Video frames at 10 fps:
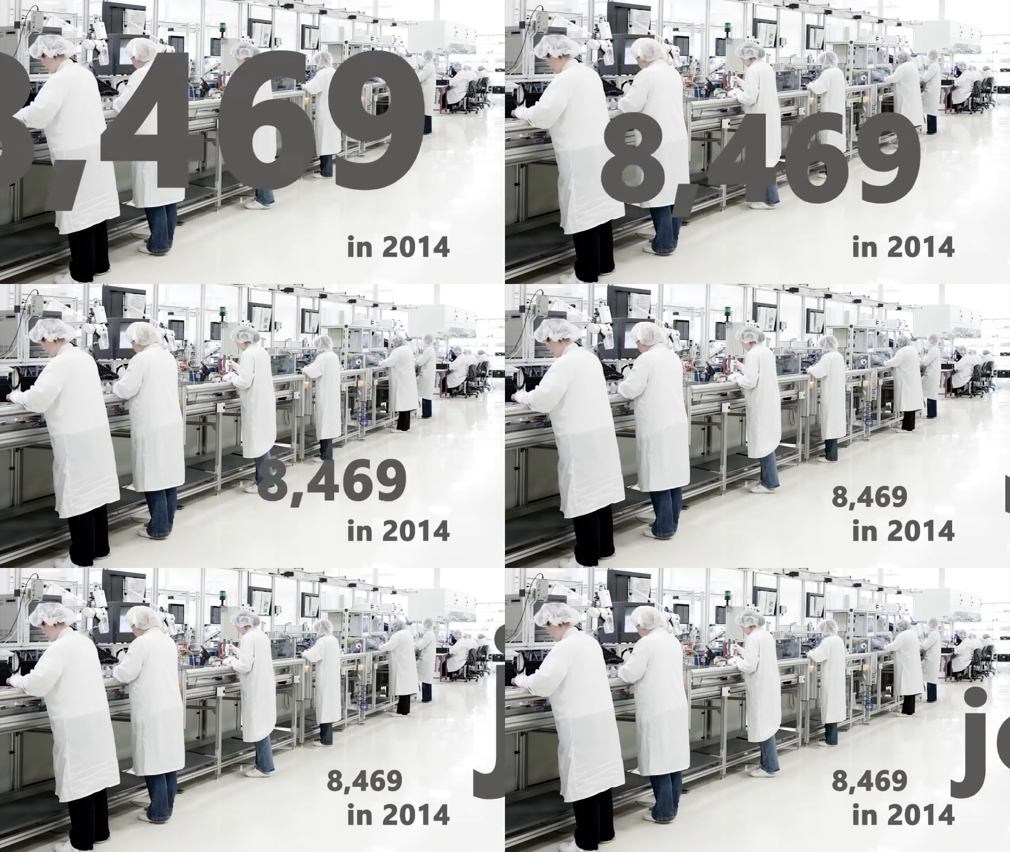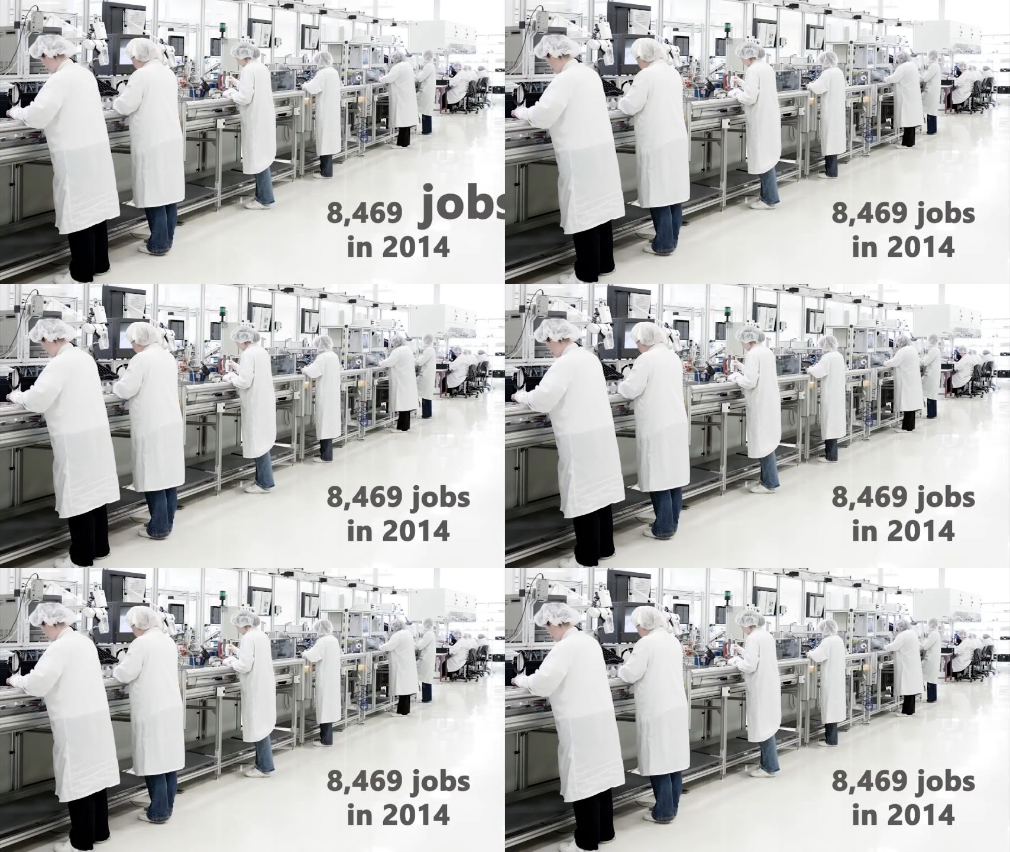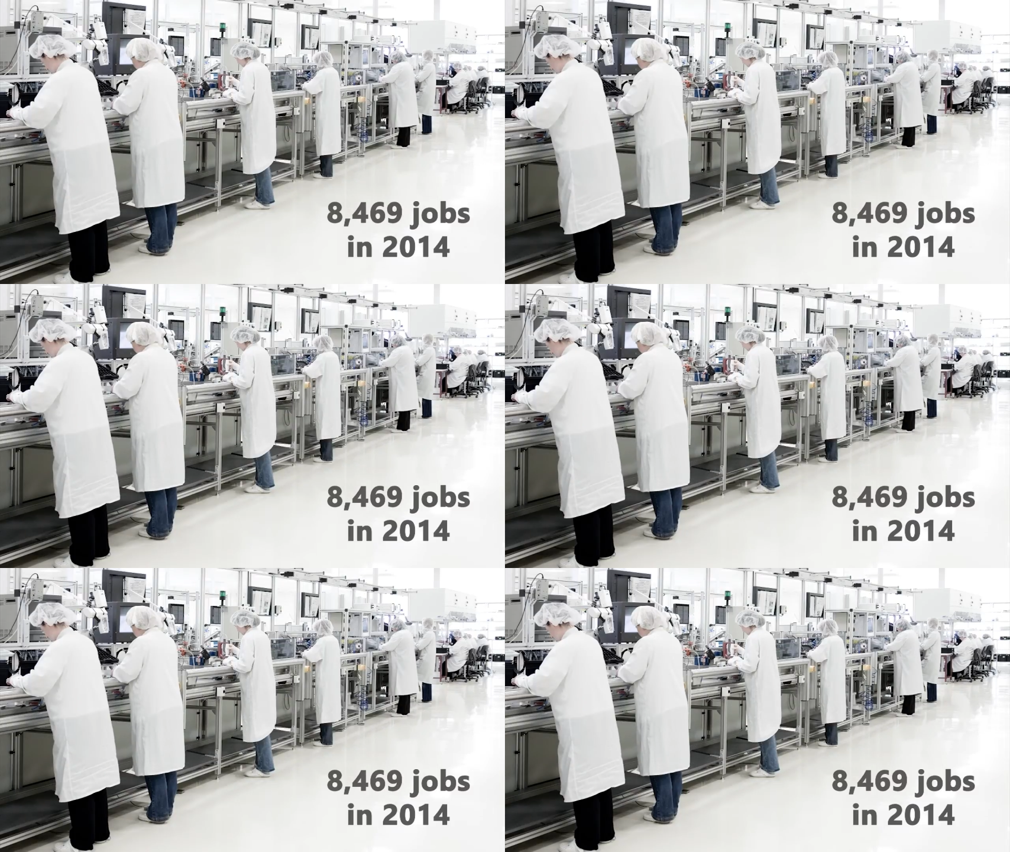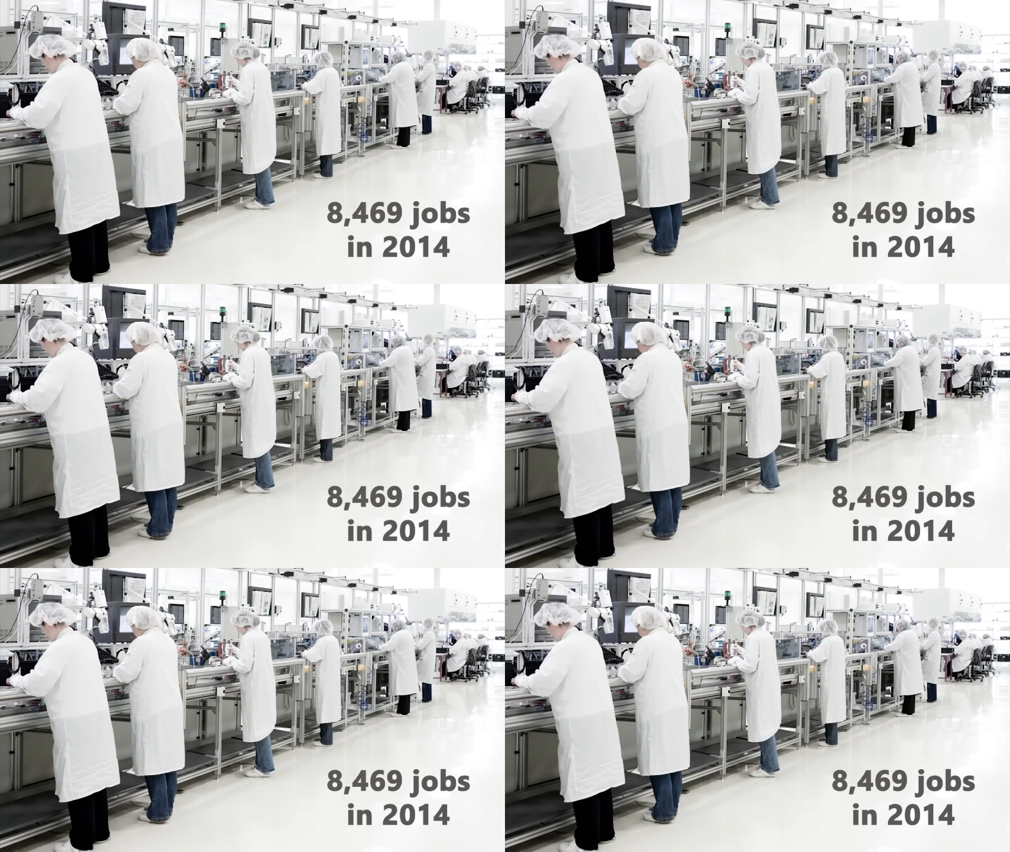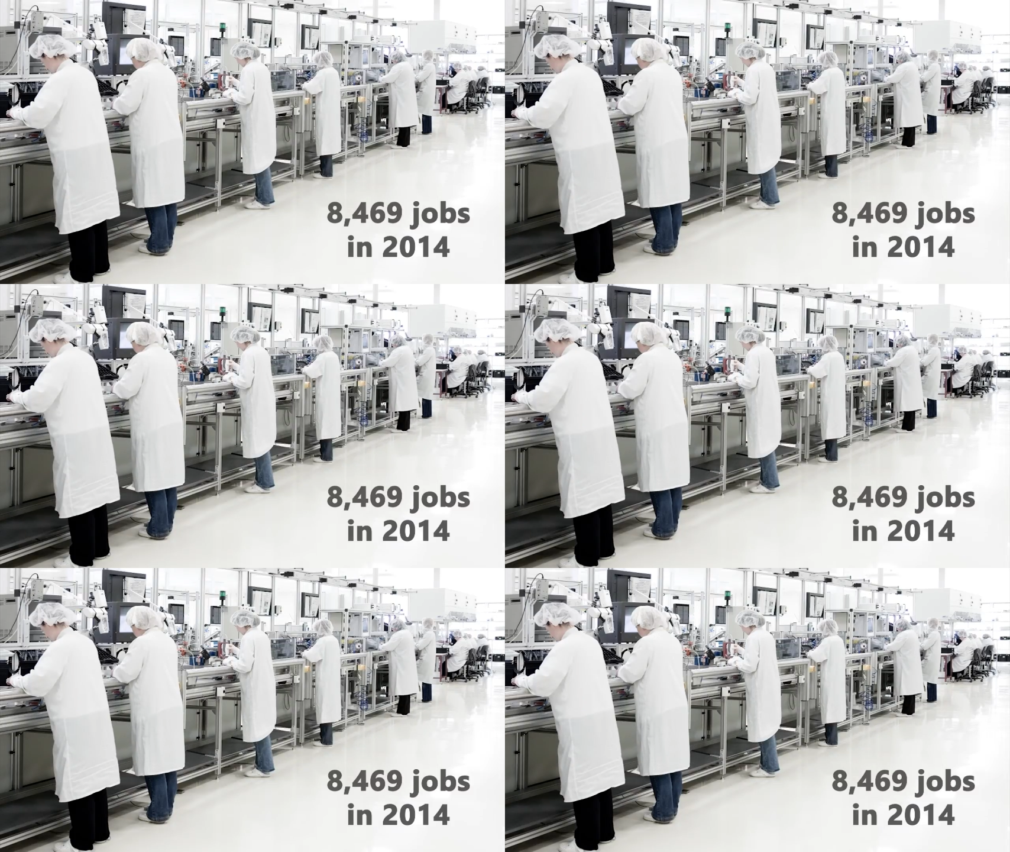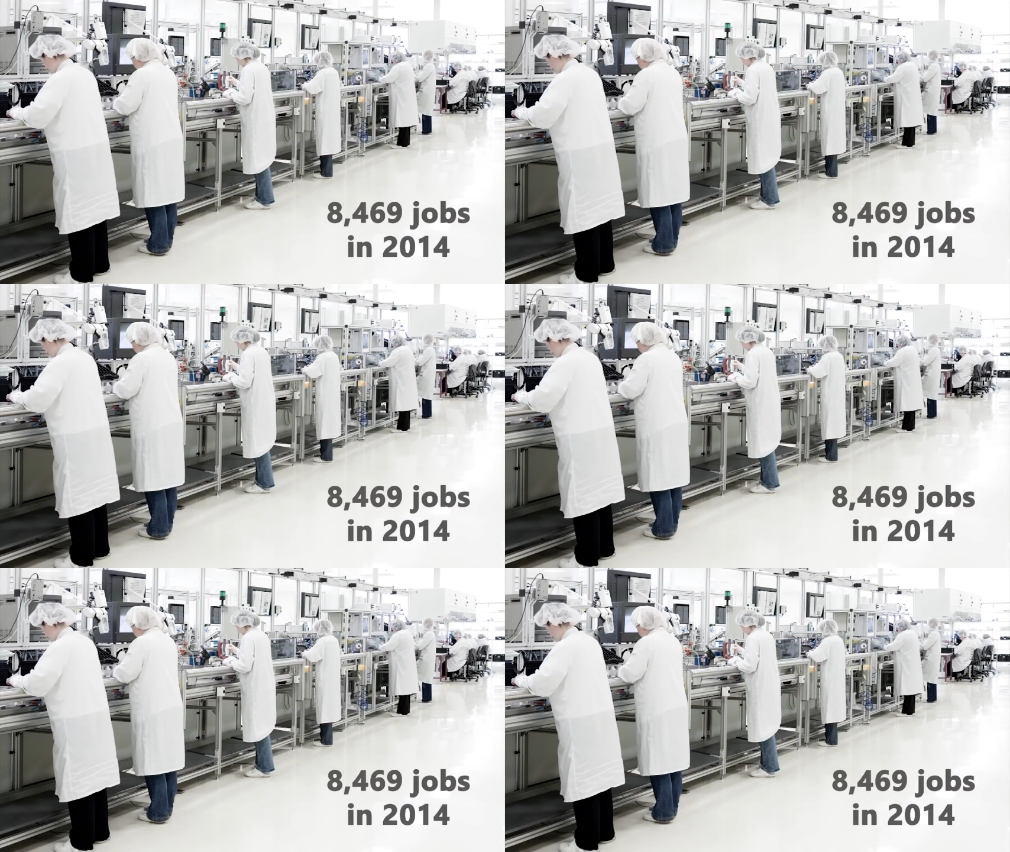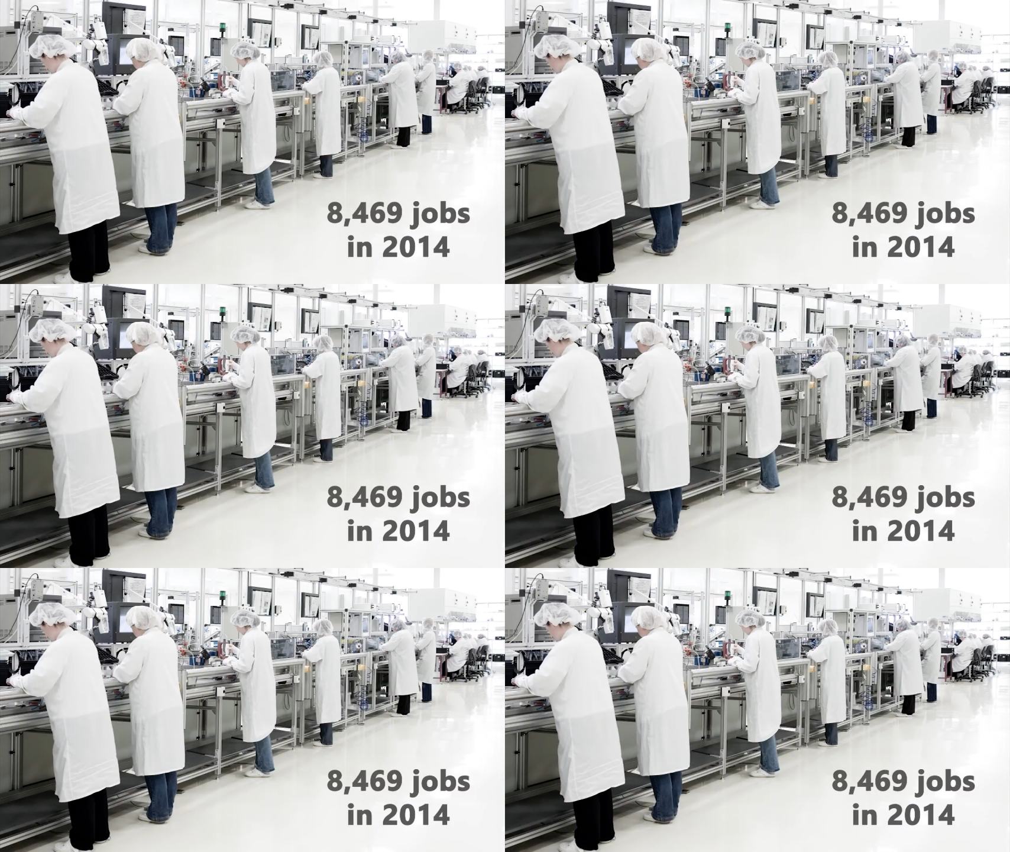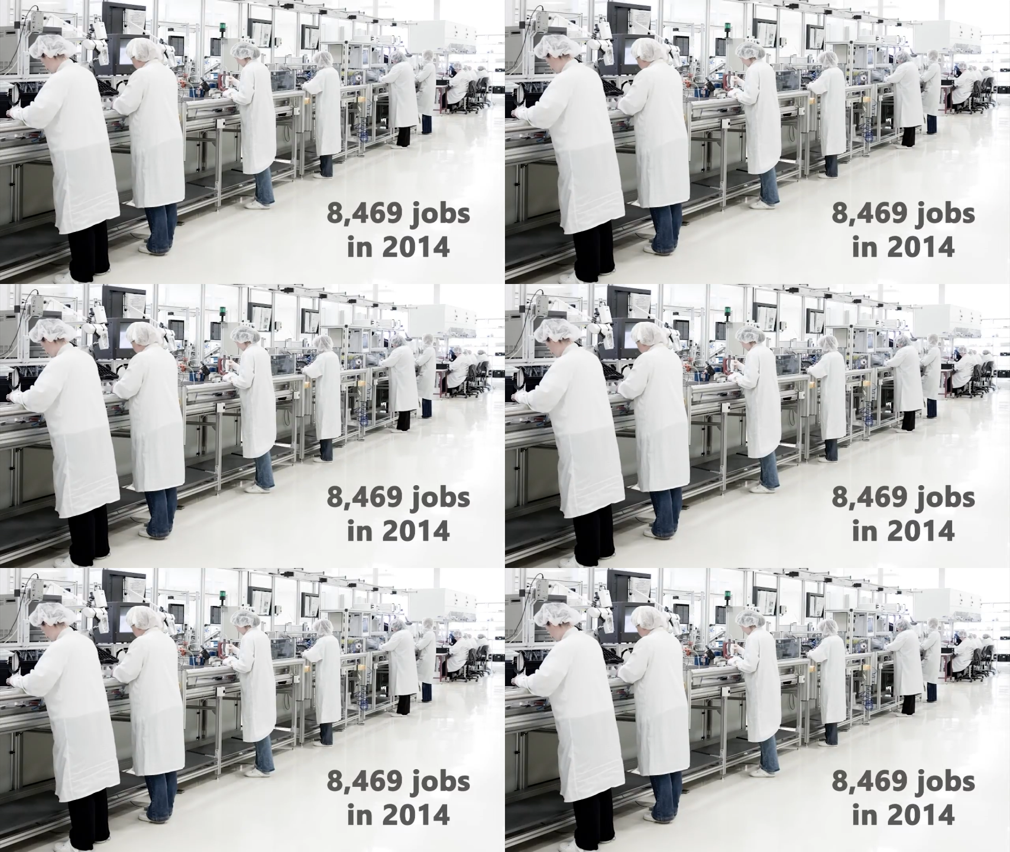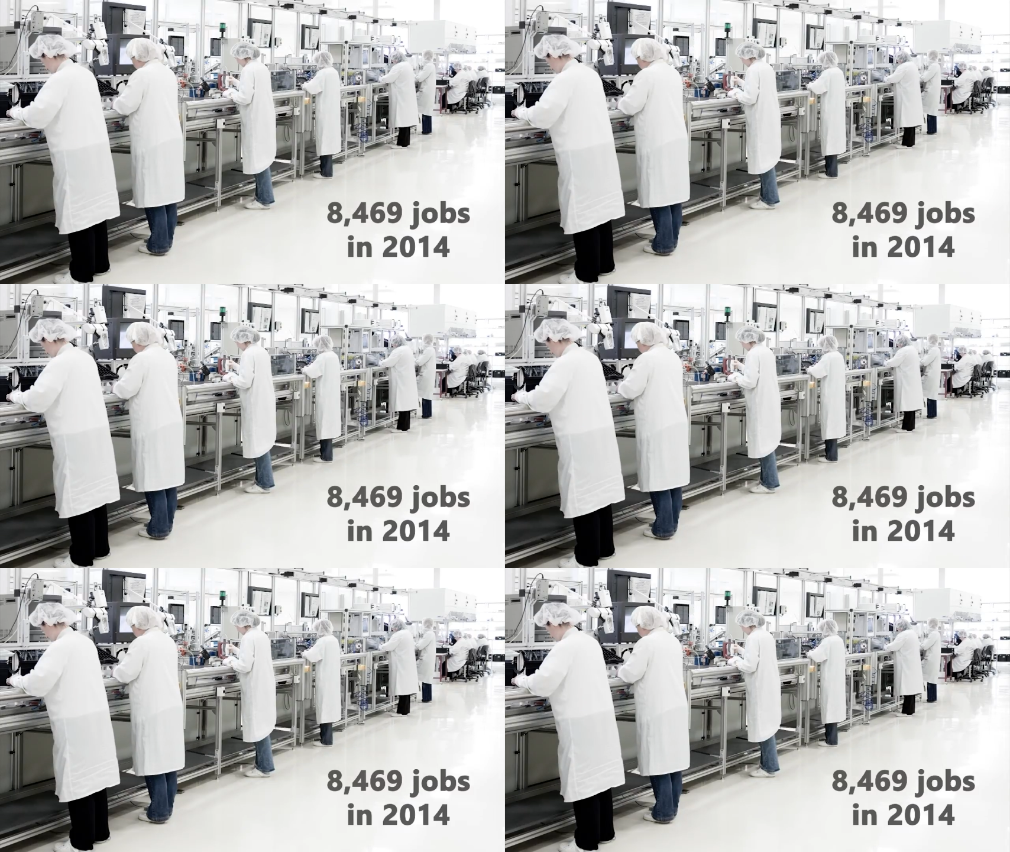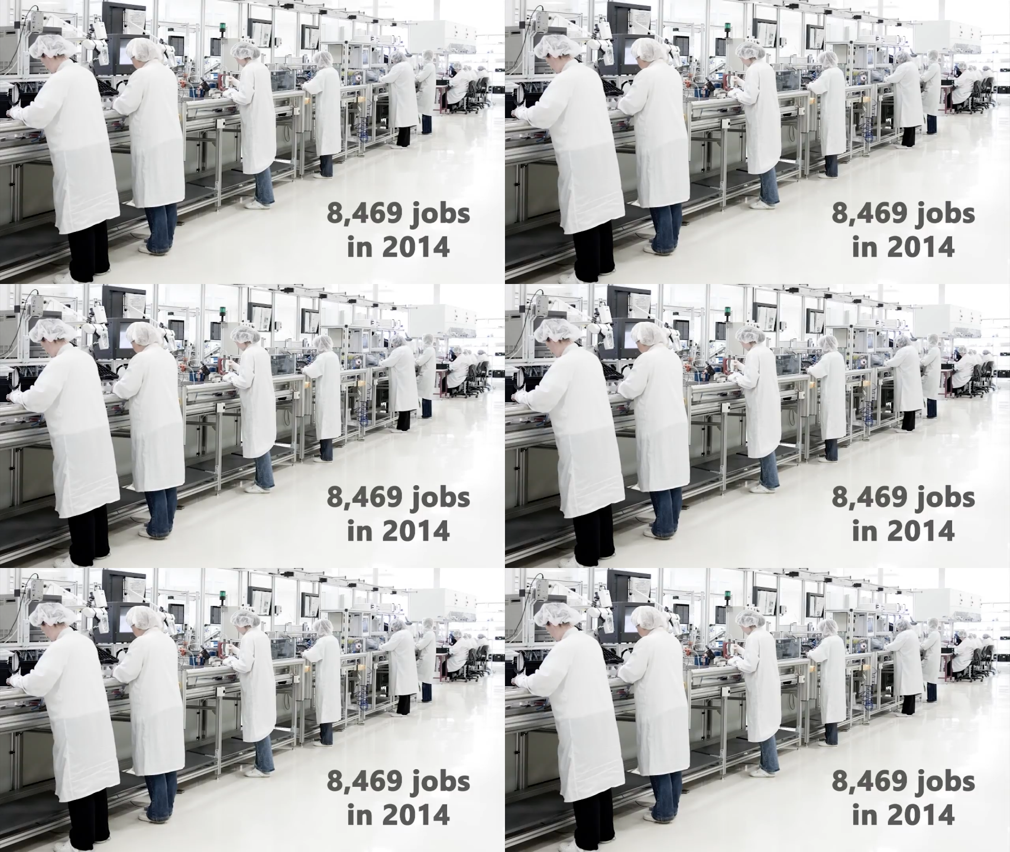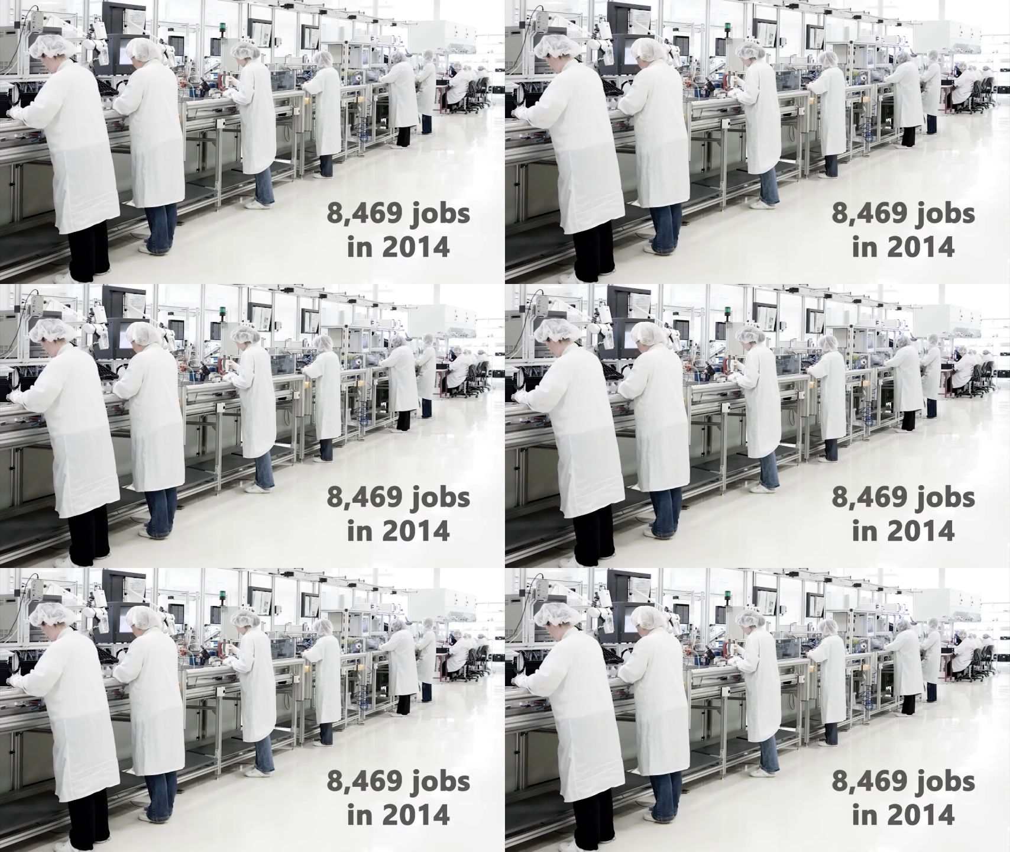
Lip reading: Nobody's mouth can be seen.